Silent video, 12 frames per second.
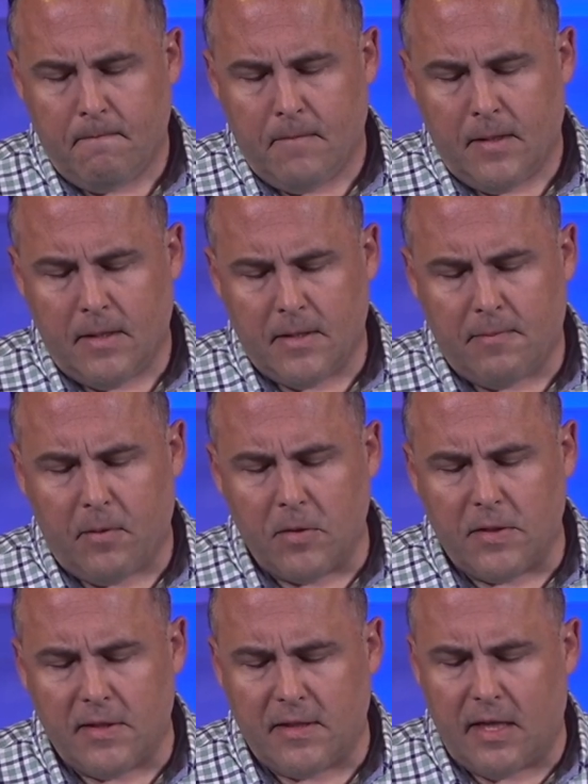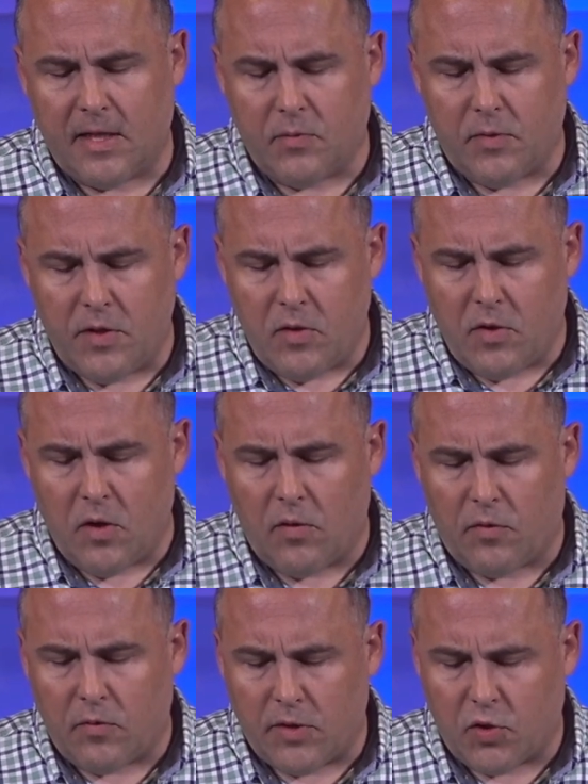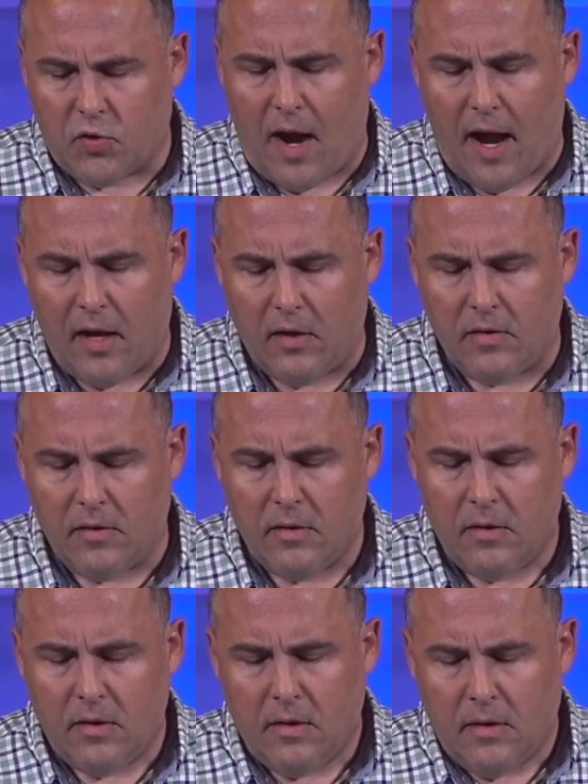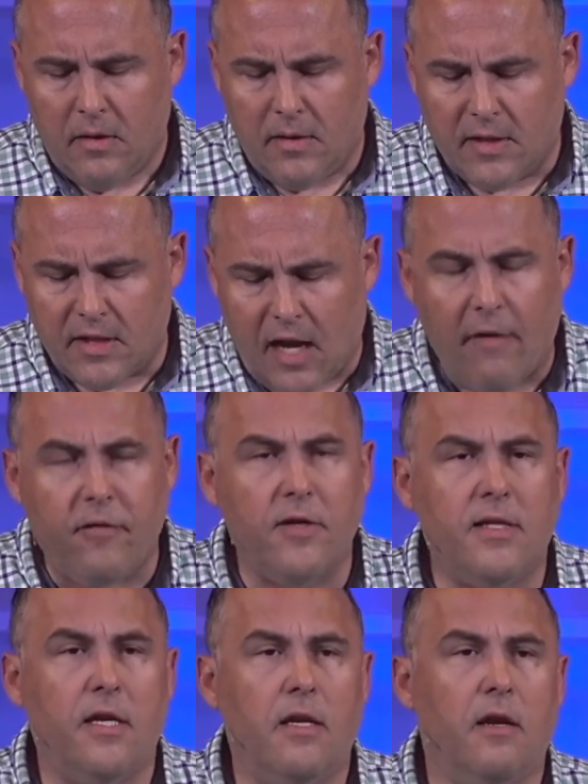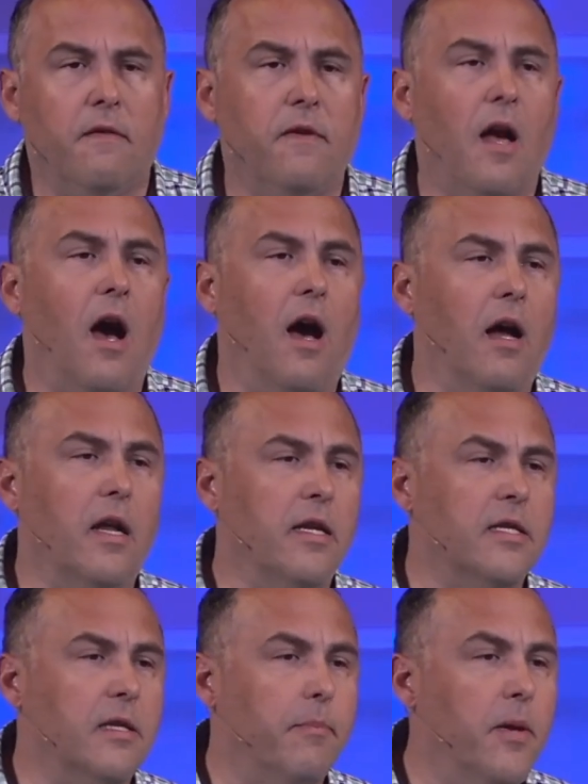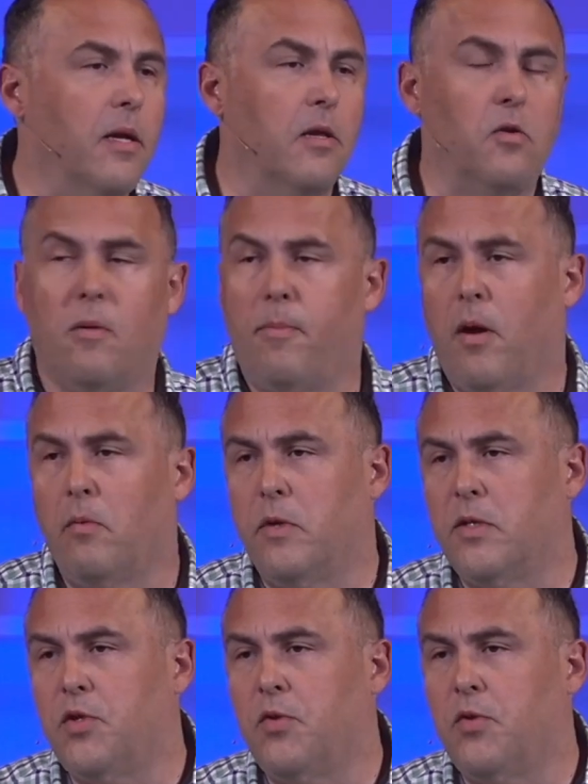And Spurgeon says, when you go through a trial, the sovereignty of God is the pillow upon which you